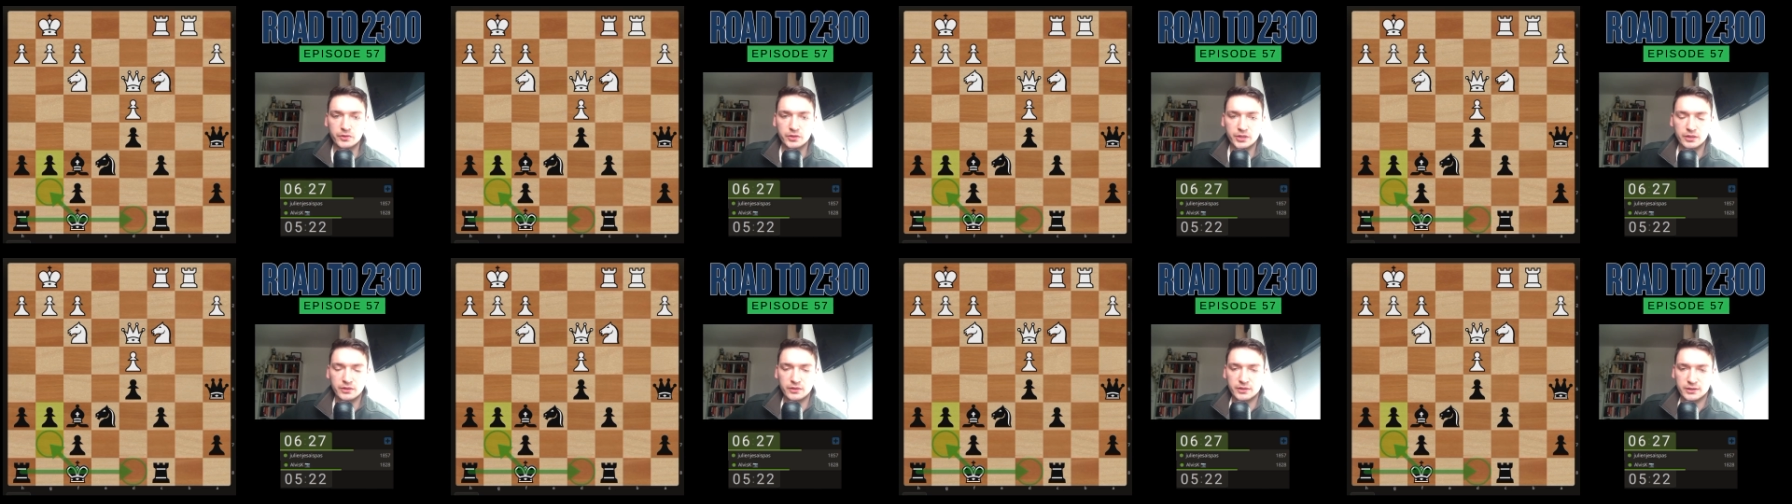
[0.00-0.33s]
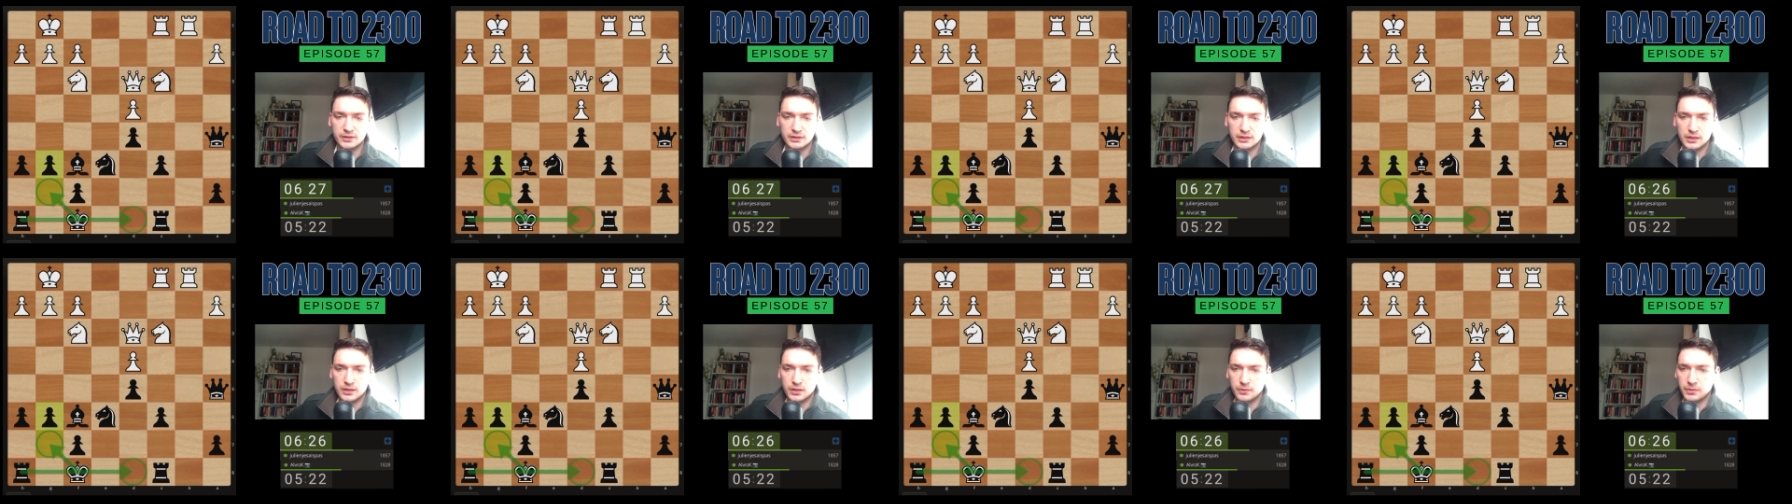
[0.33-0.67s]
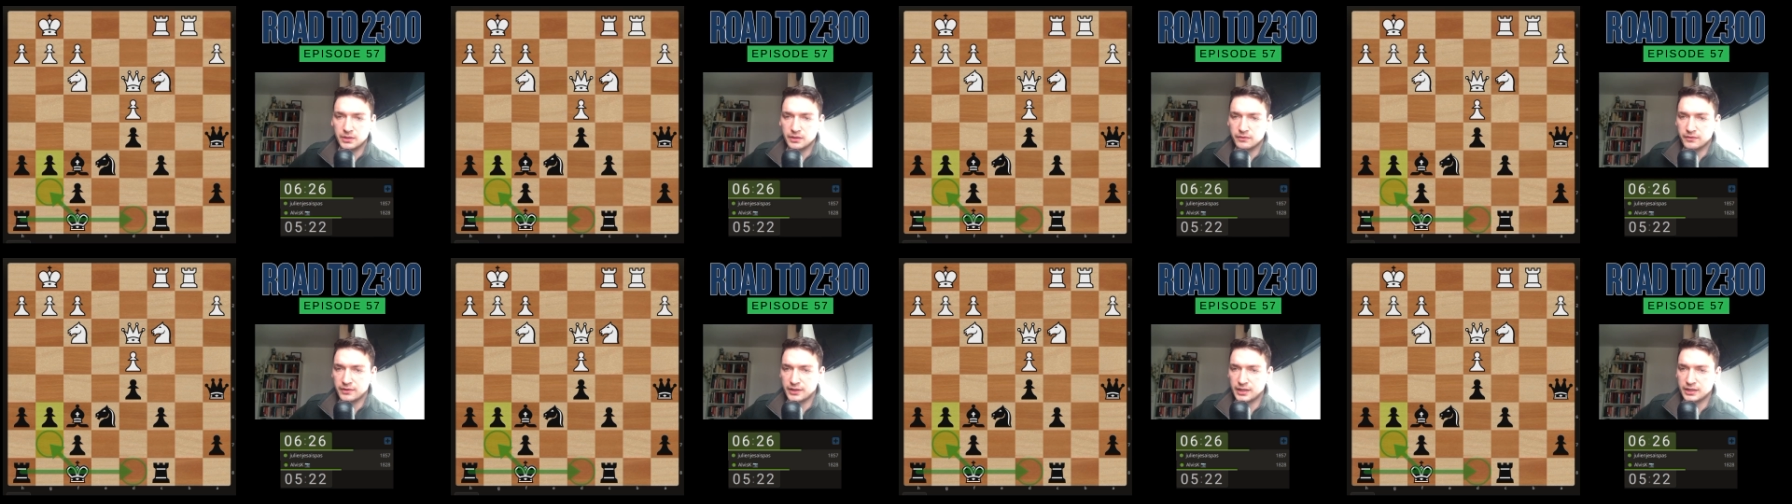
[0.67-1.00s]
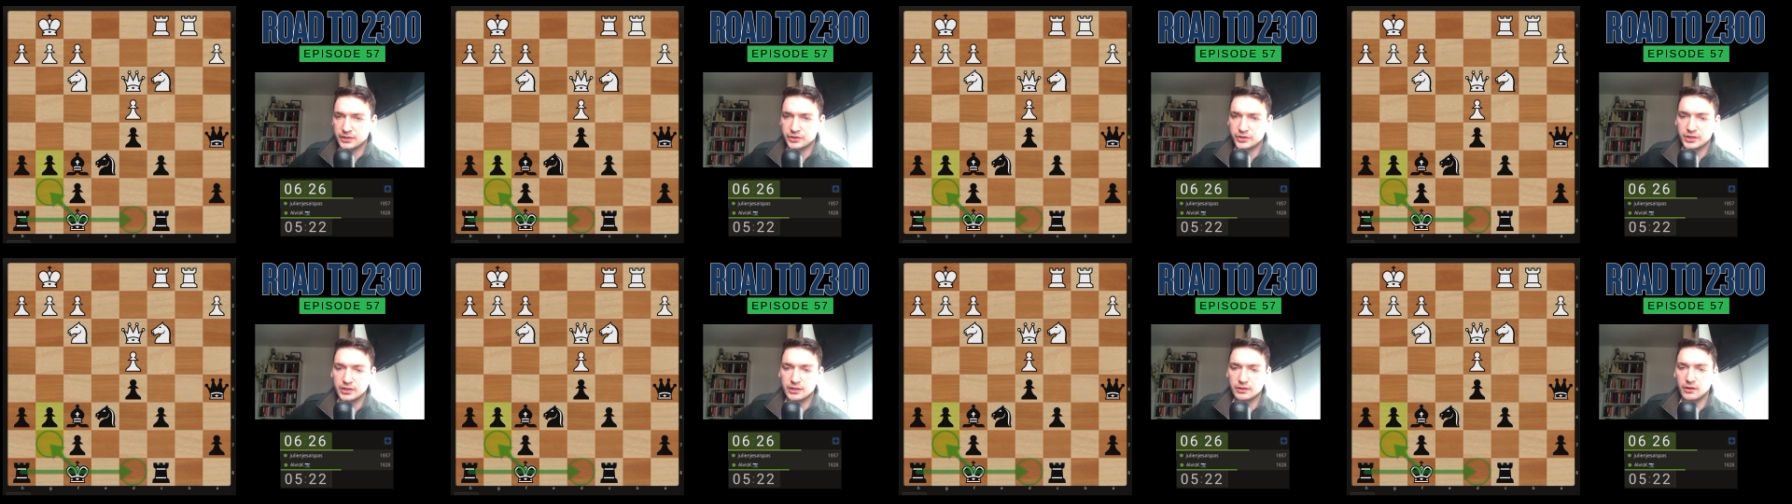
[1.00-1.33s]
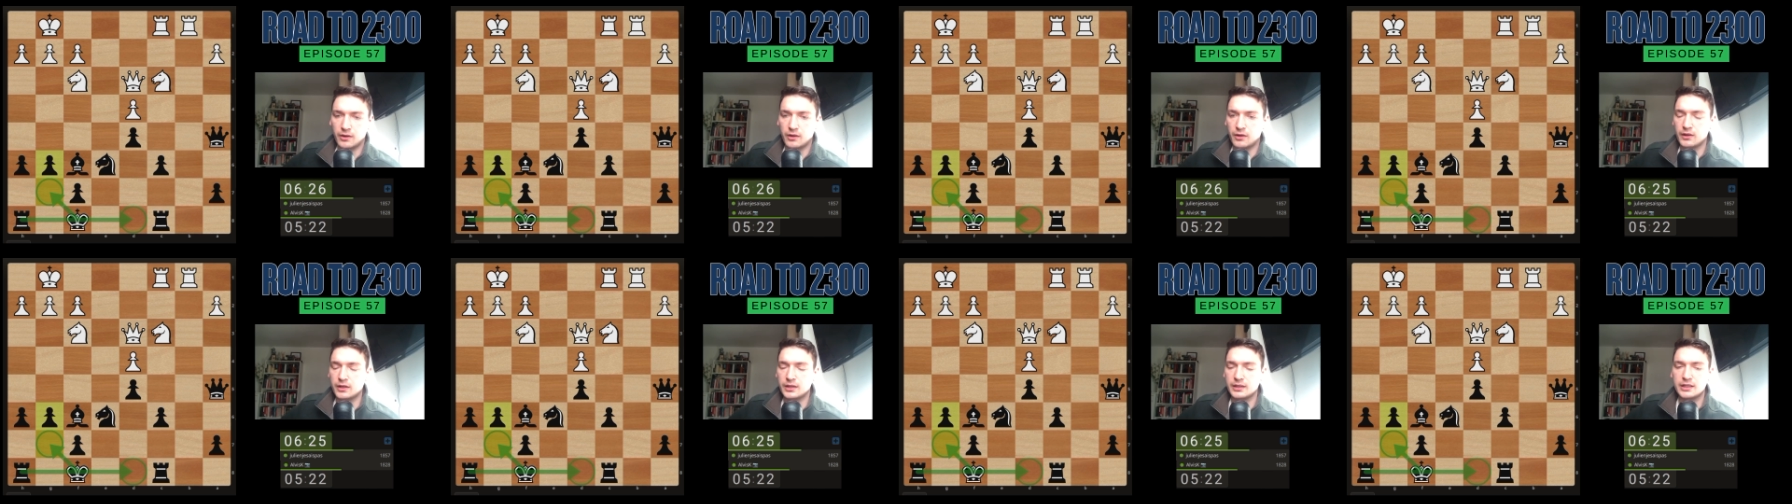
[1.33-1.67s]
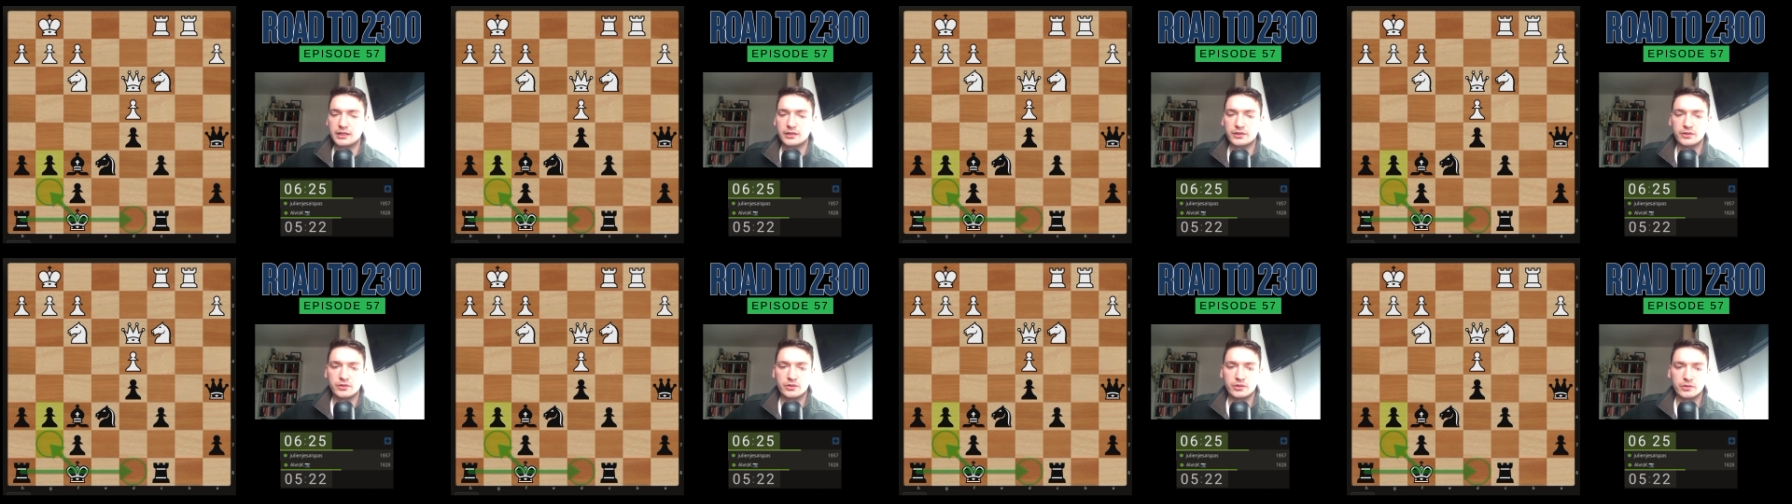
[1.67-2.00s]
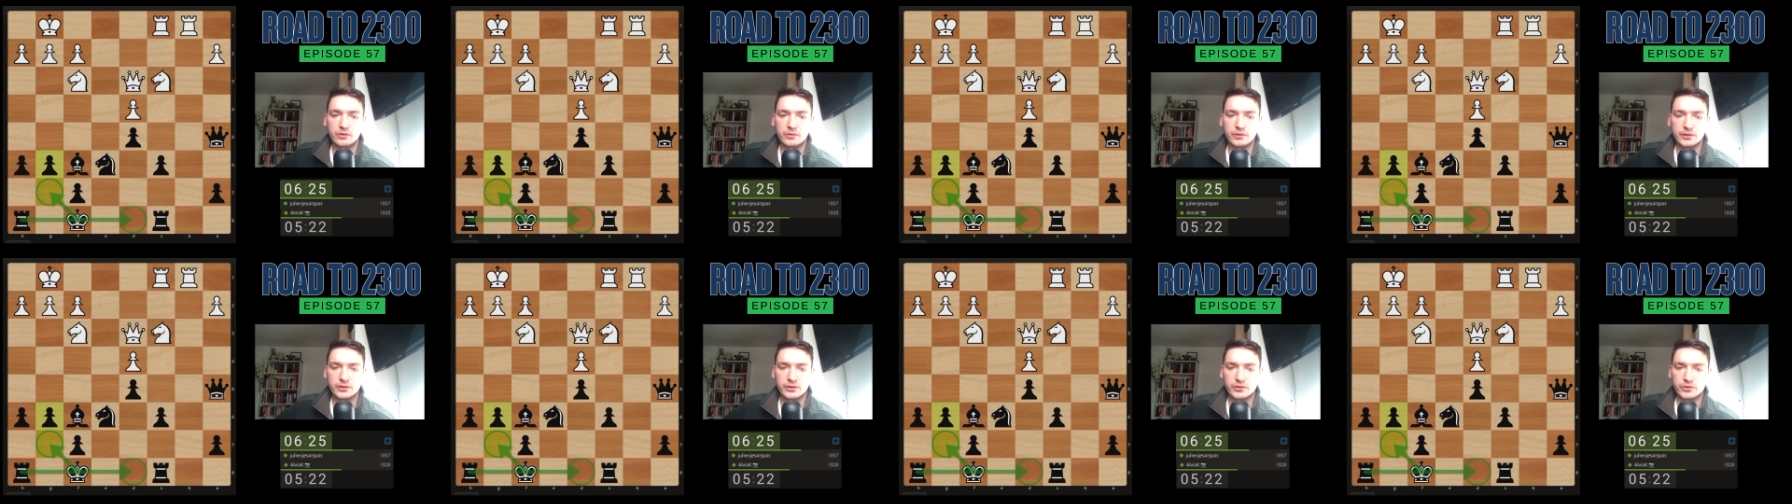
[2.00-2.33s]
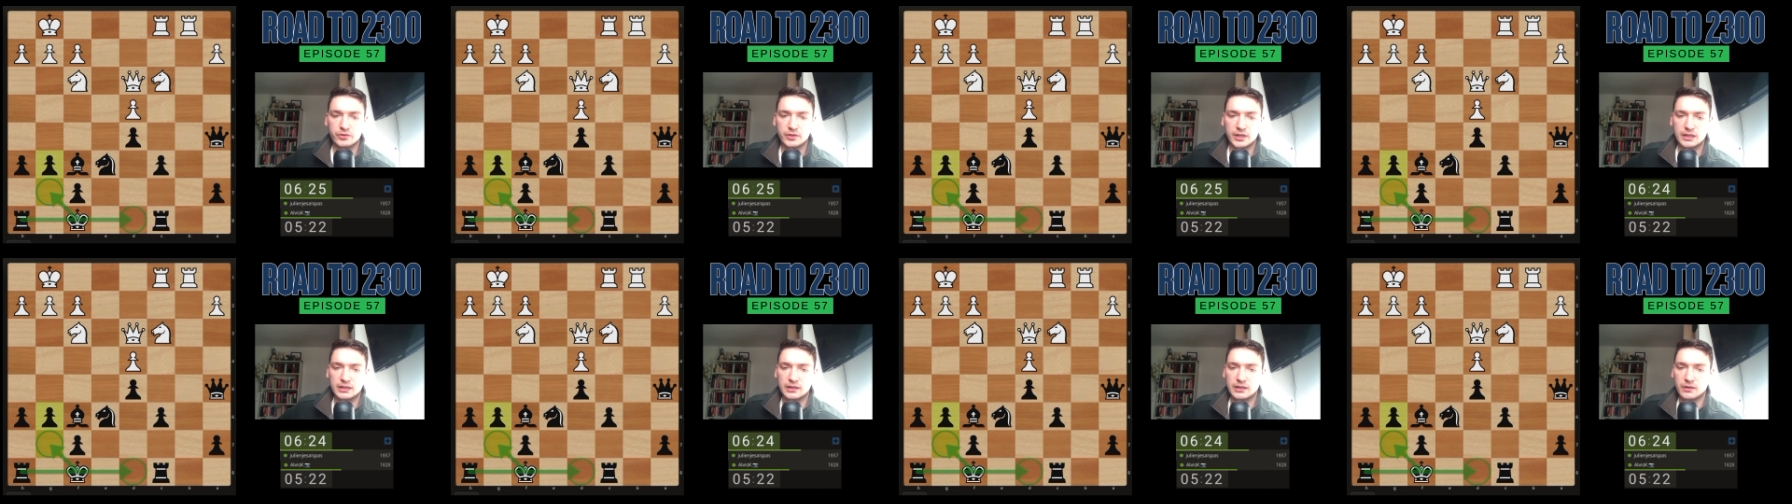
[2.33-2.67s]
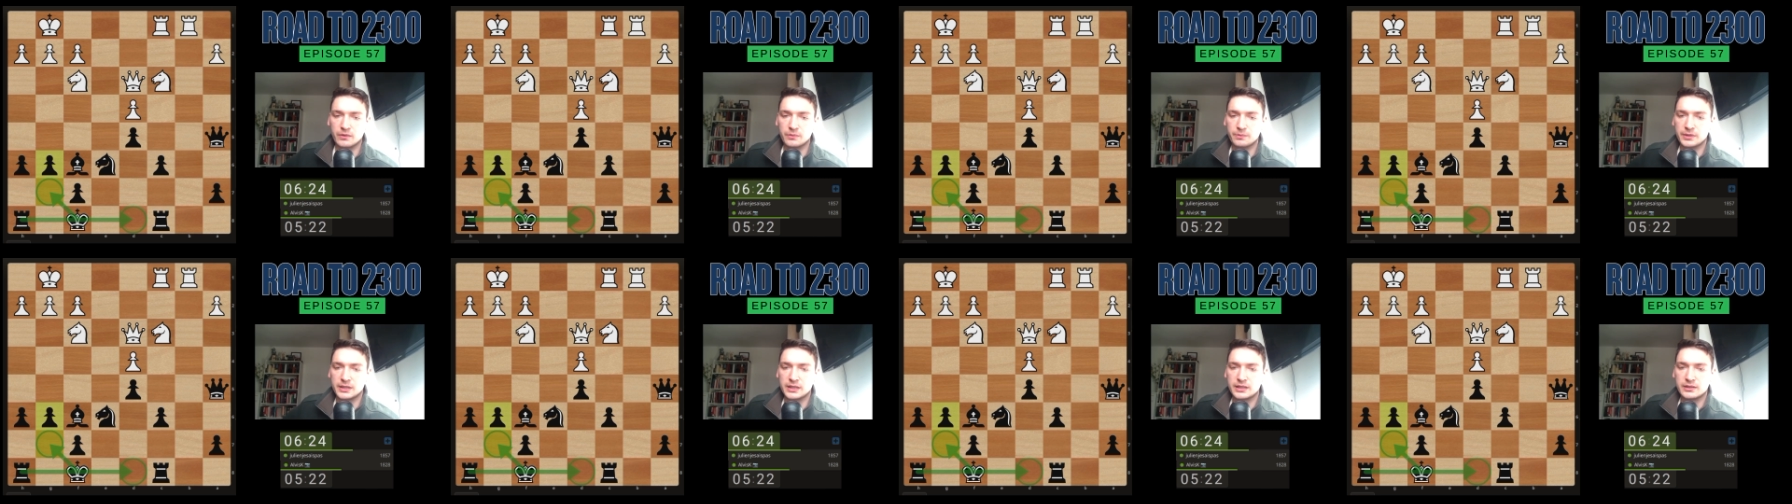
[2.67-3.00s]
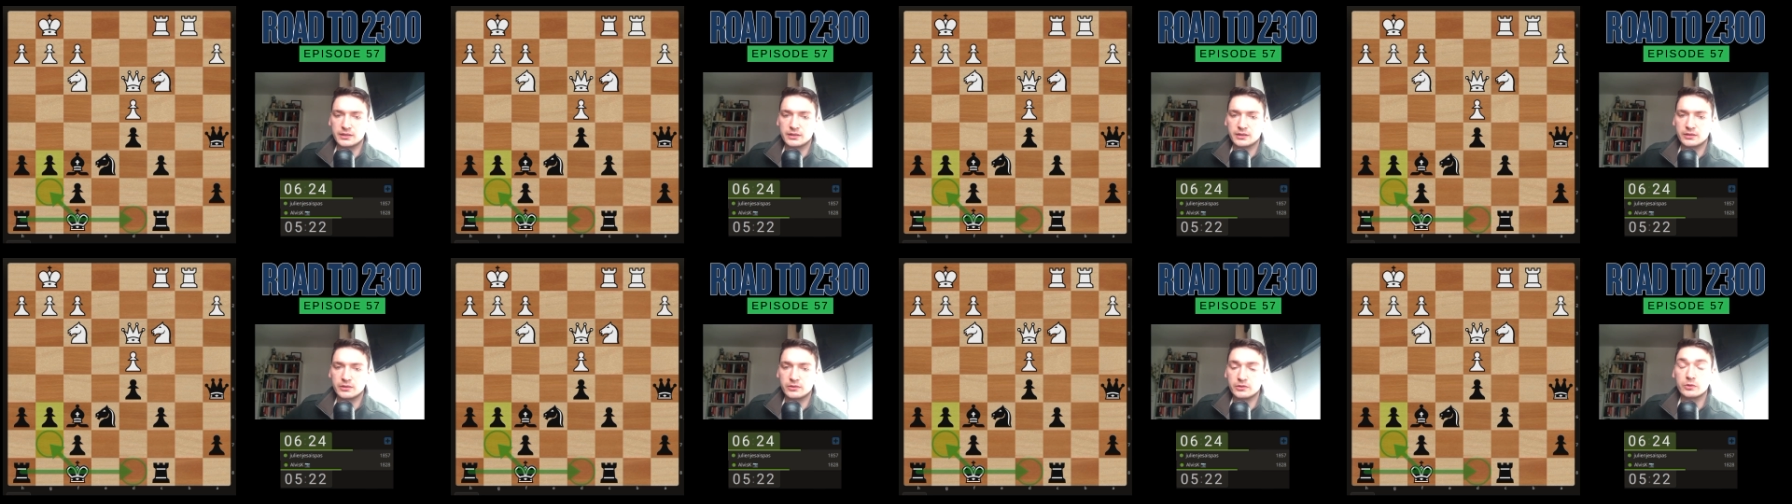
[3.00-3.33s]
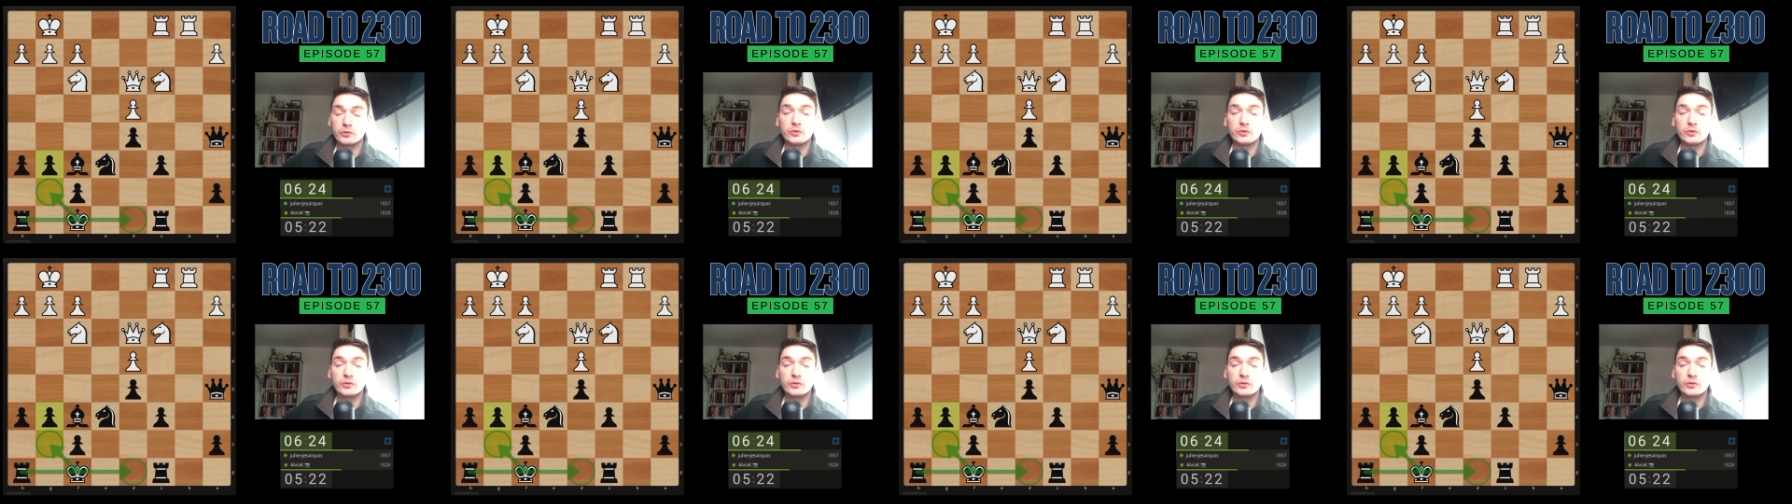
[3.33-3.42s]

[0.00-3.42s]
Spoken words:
It doesn't need to be flashy. All I need to do is trade down pieces